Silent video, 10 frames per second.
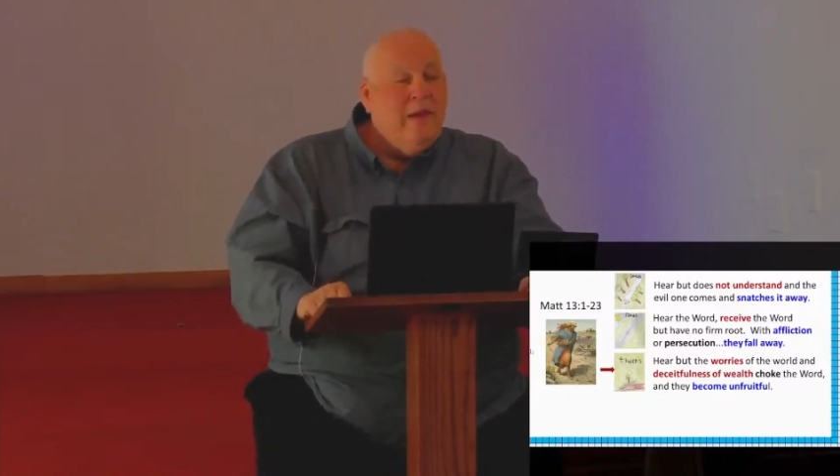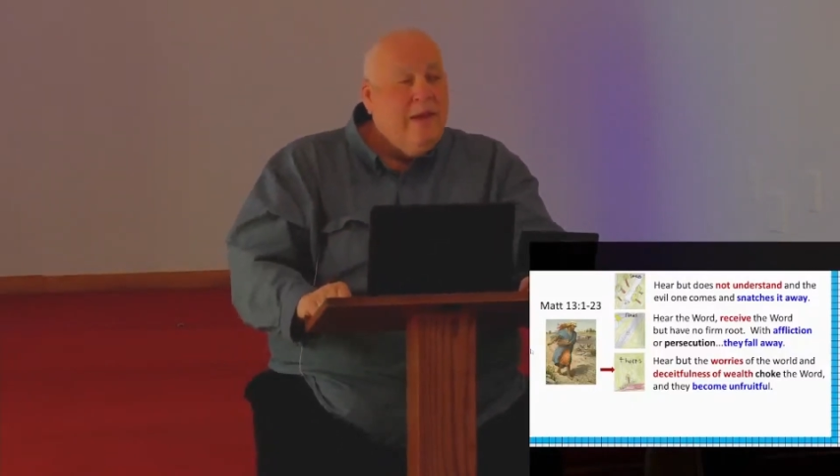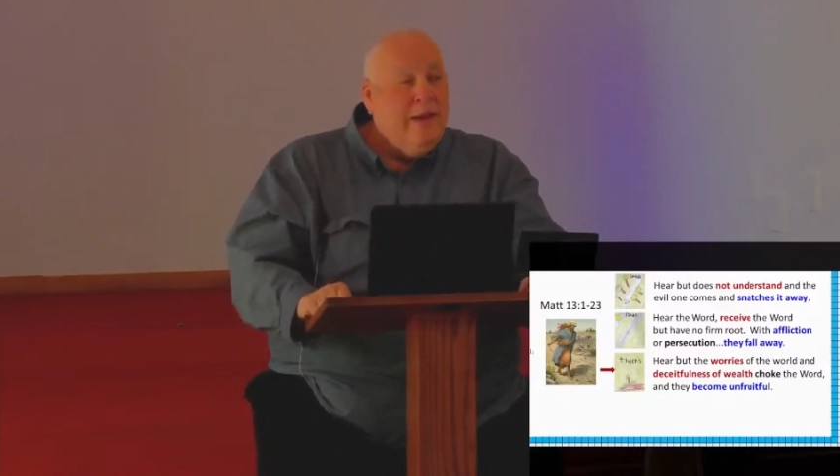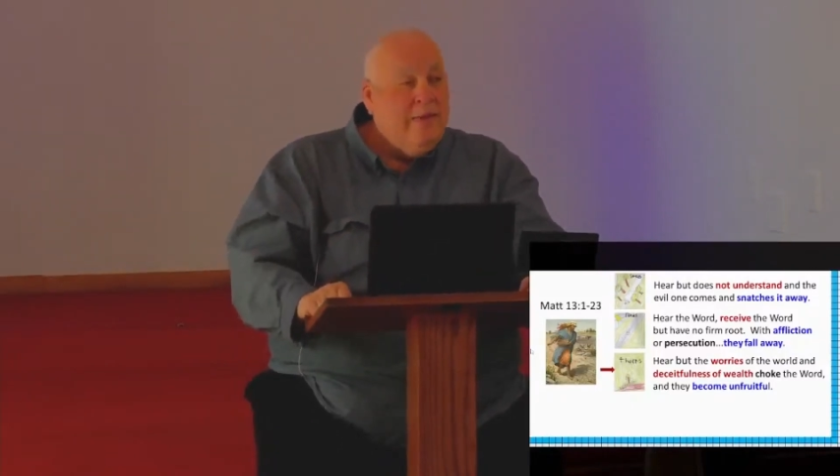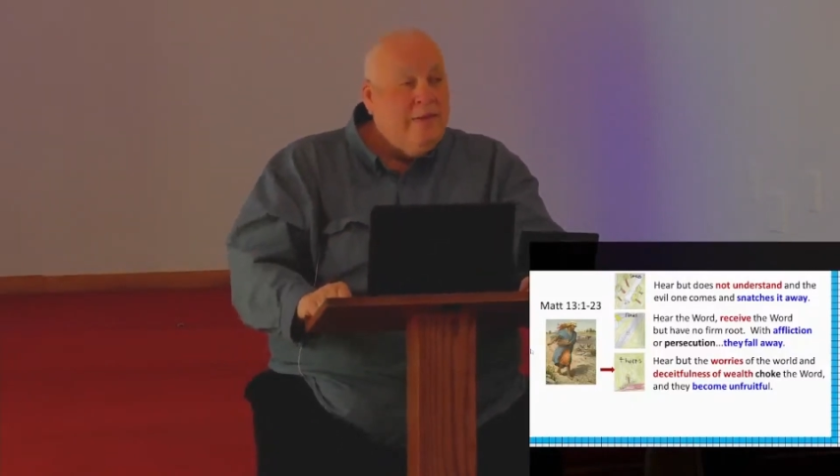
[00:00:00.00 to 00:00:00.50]

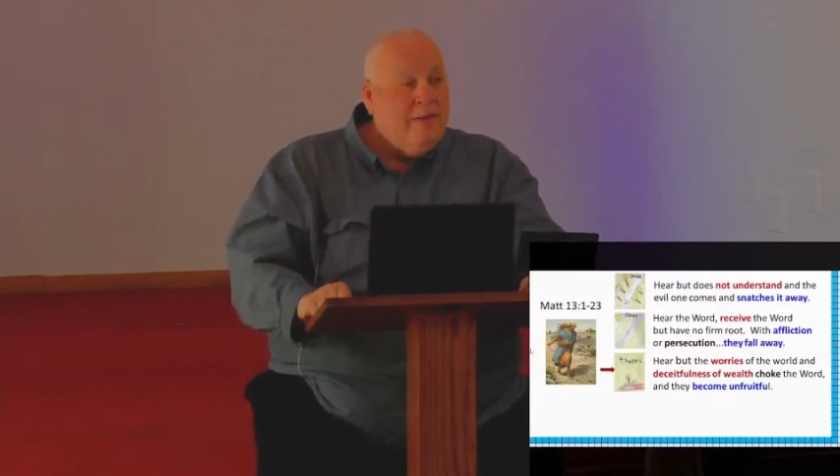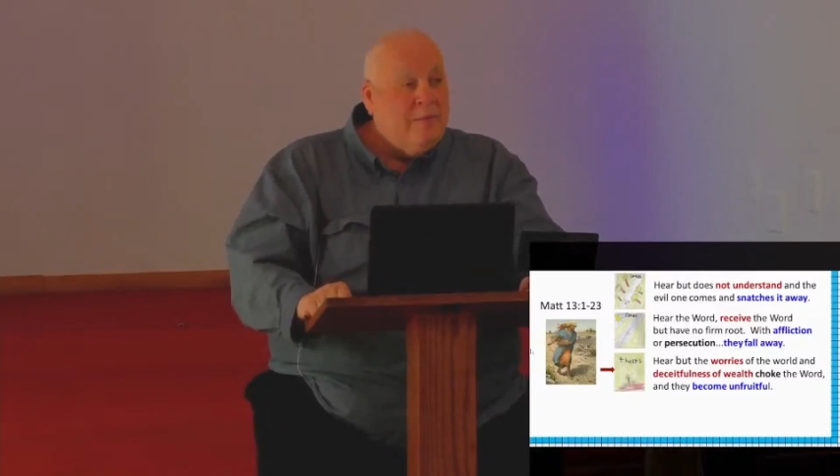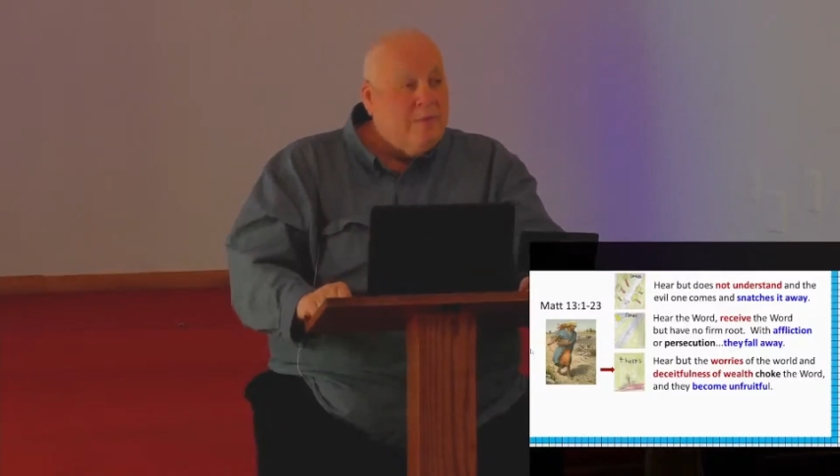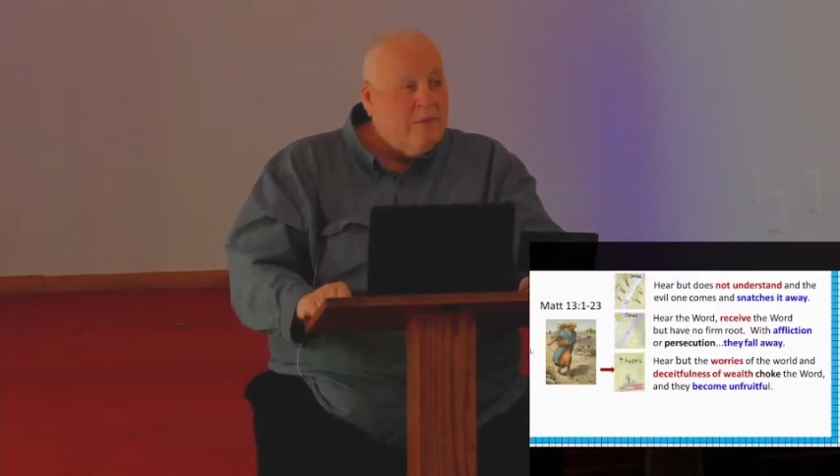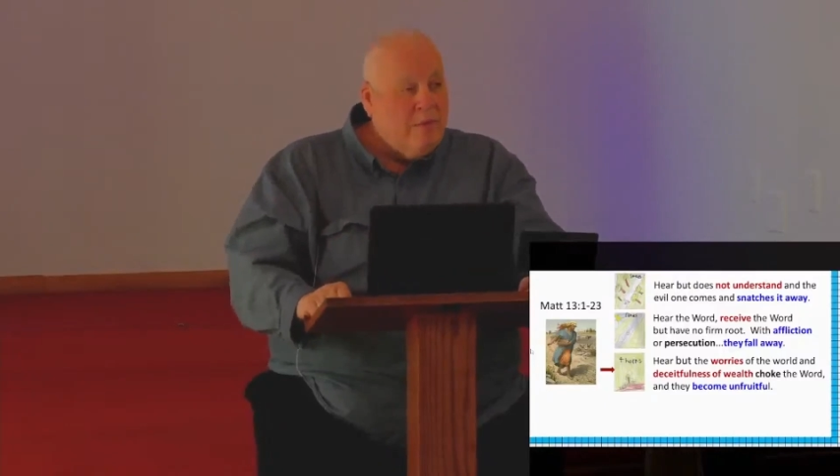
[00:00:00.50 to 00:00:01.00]
And then
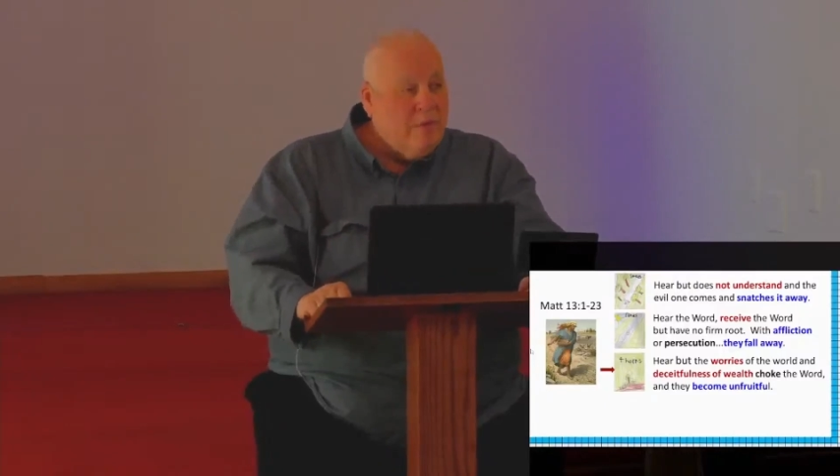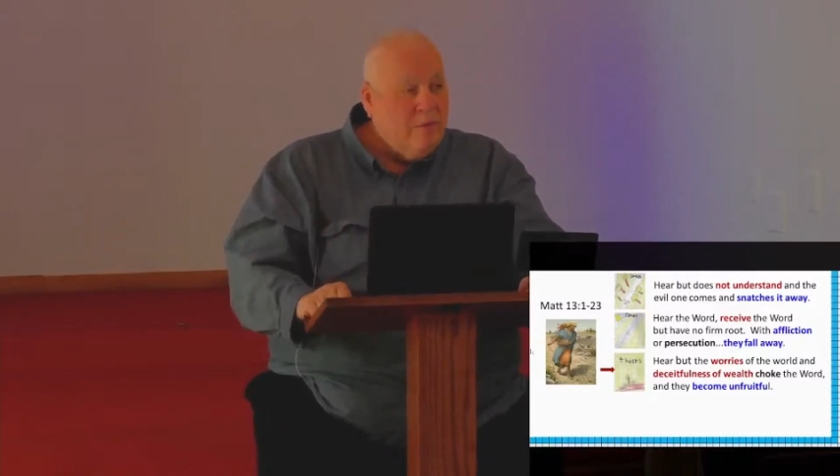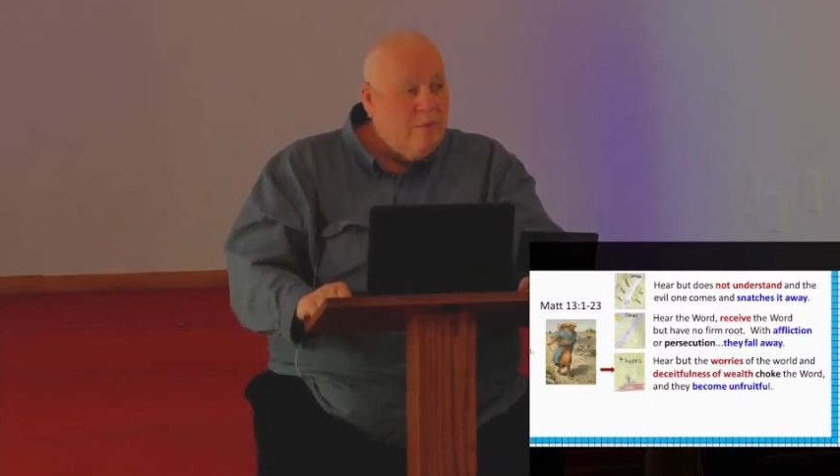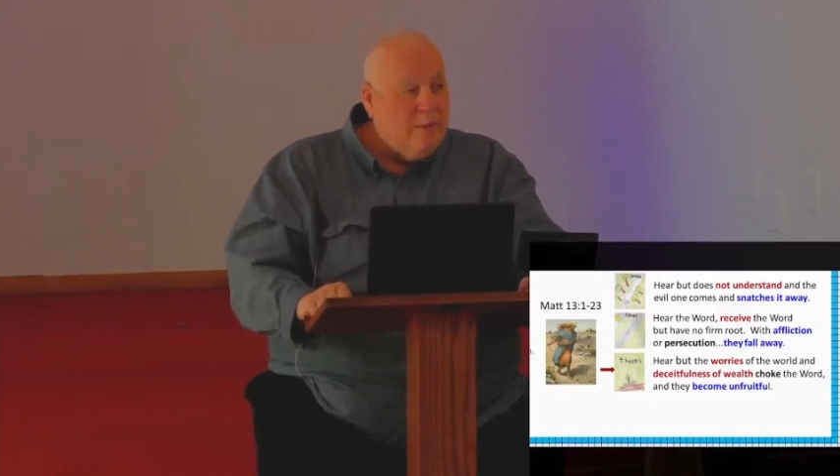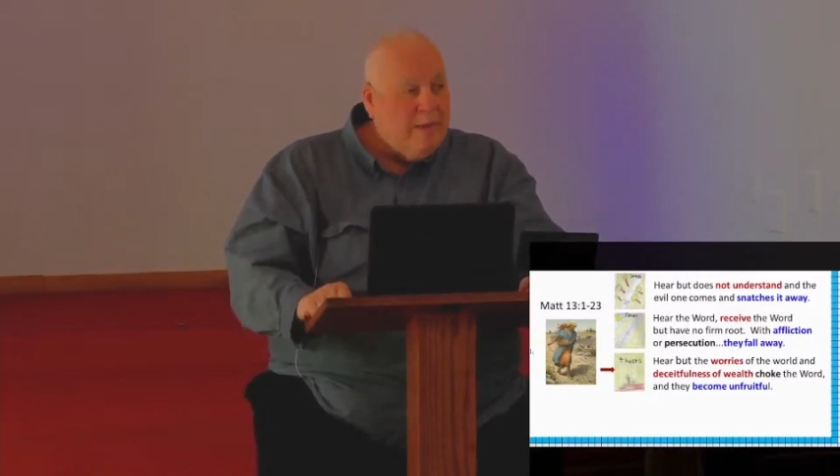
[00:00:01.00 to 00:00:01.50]
number two,
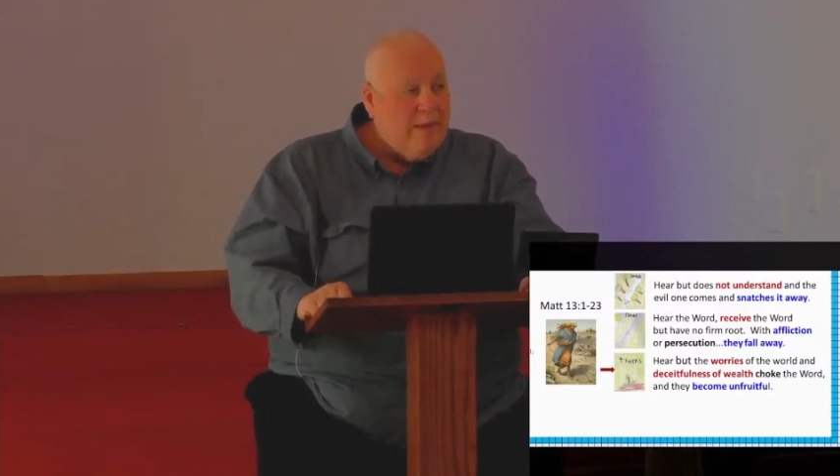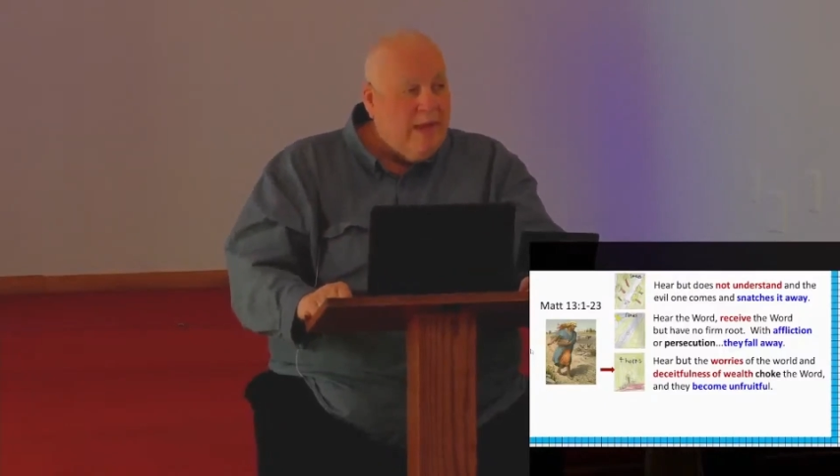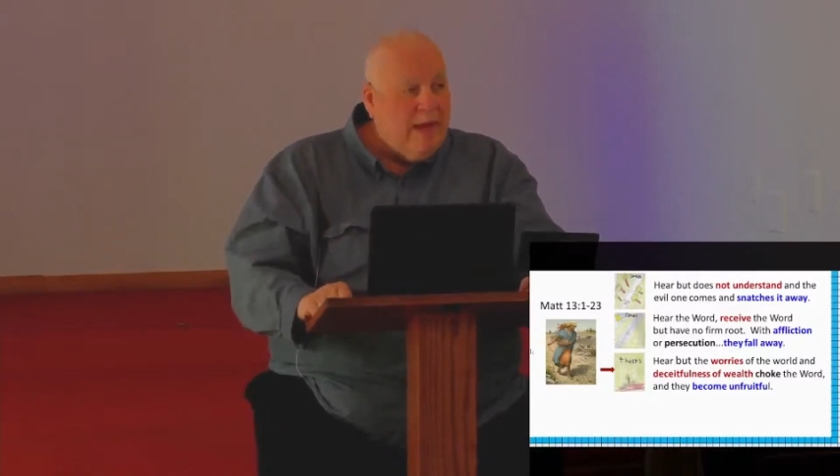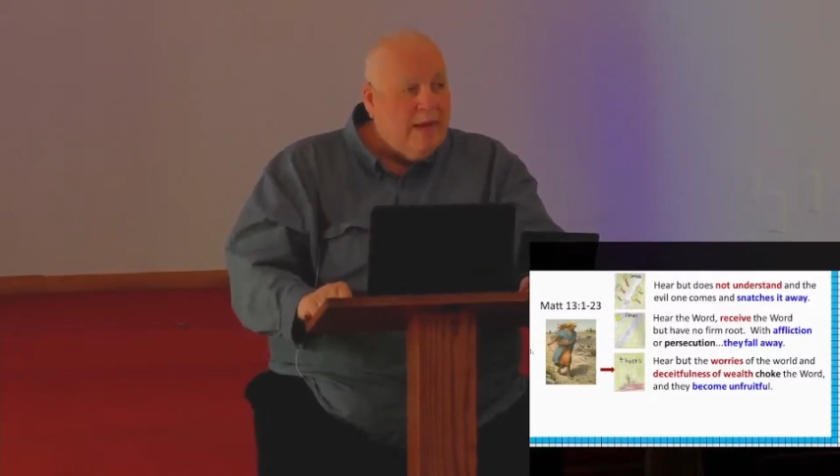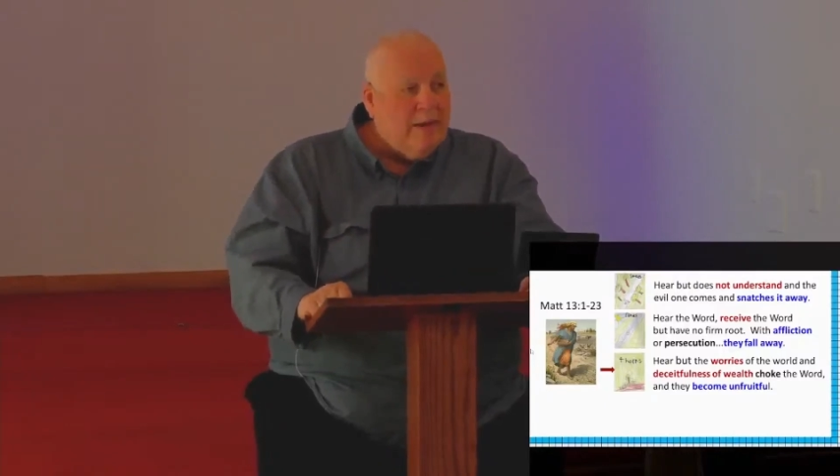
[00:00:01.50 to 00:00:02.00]
with
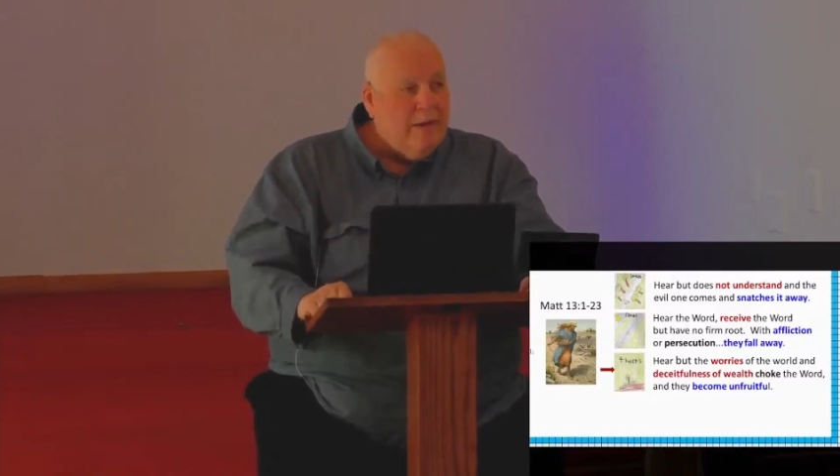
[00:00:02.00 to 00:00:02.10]
that,